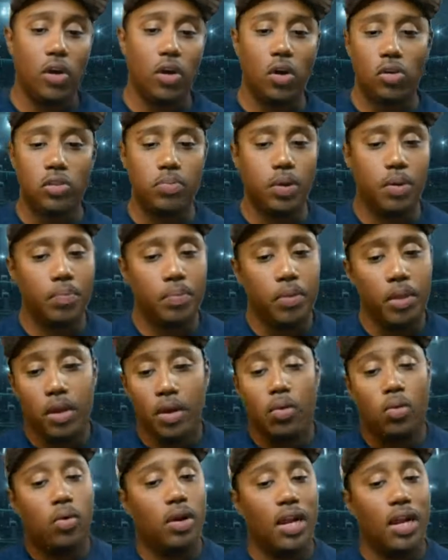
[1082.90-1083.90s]
coach, but
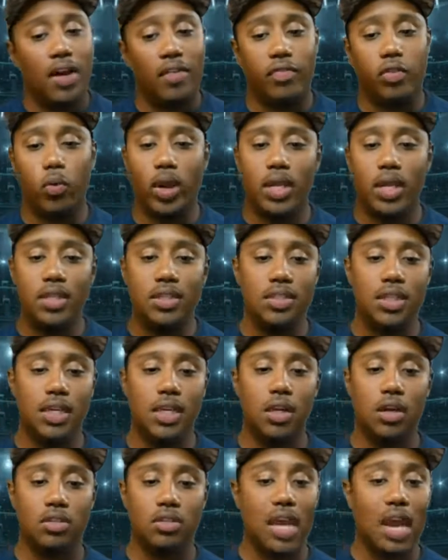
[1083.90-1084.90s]
we're going to have to wait and
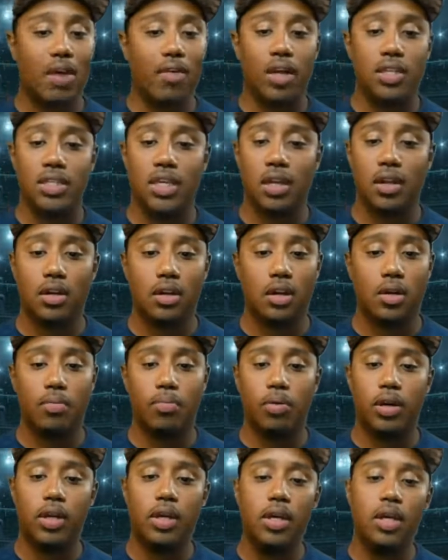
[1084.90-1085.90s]
see. Tyrod Taylor did a
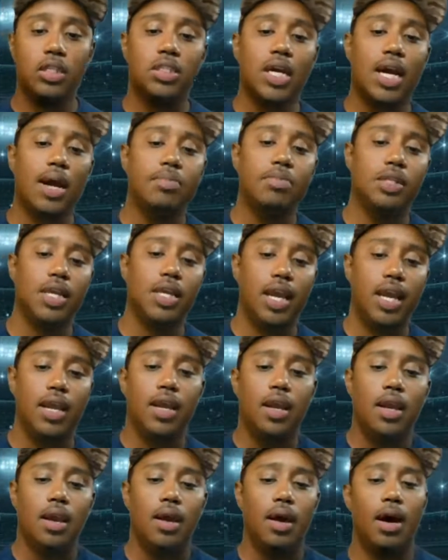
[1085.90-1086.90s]
pretty good job today.
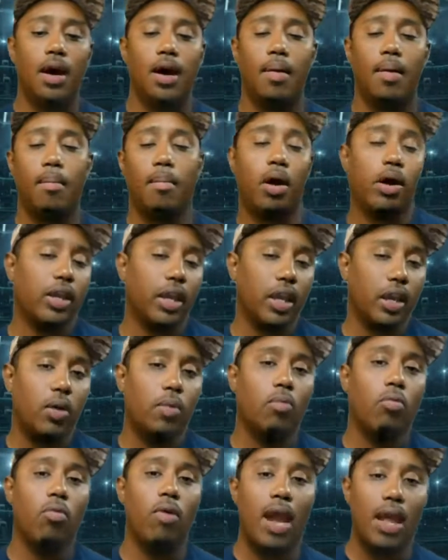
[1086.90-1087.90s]
Mark
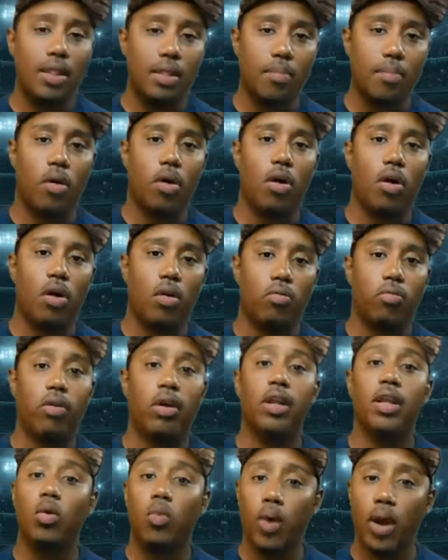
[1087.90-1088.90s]
Ingram ran the ball
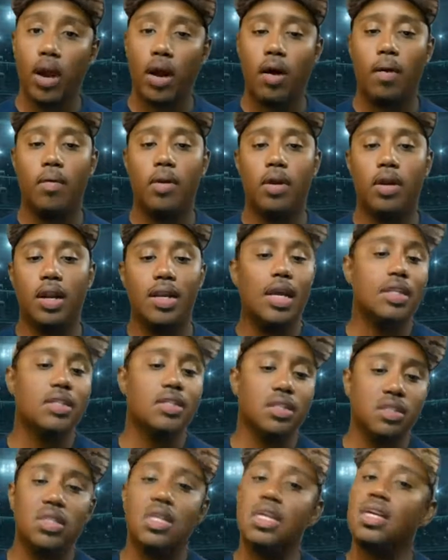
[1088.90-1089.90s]
really well.
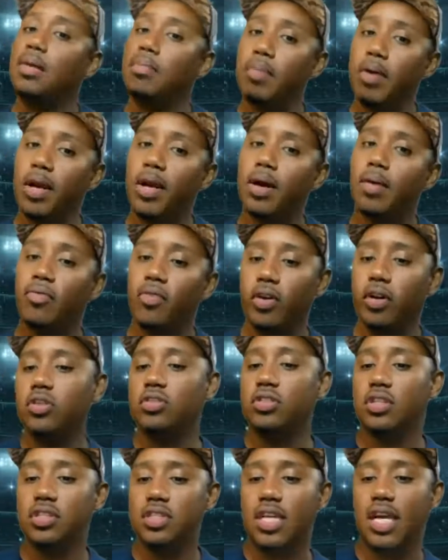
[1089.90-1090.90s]
That's a sneaky pickup for the
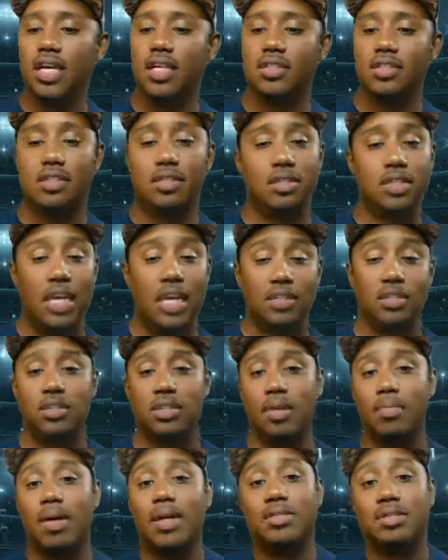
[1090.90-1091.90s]
Houston Texans.
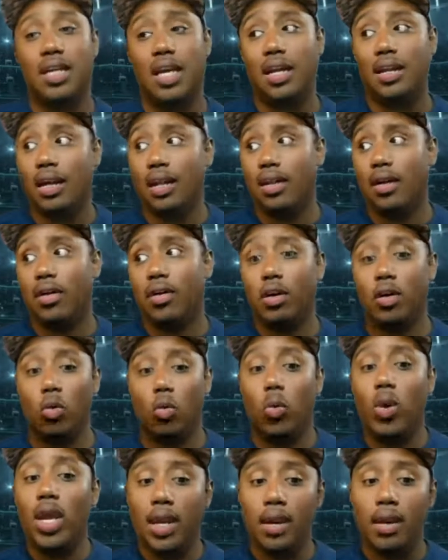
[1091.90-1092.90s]
I'm not saying that they're going to
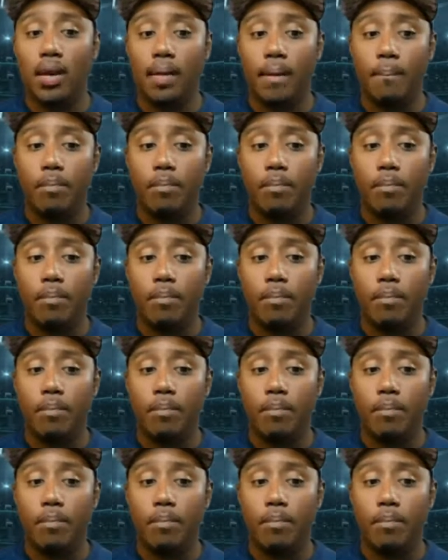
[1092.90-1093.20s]
win,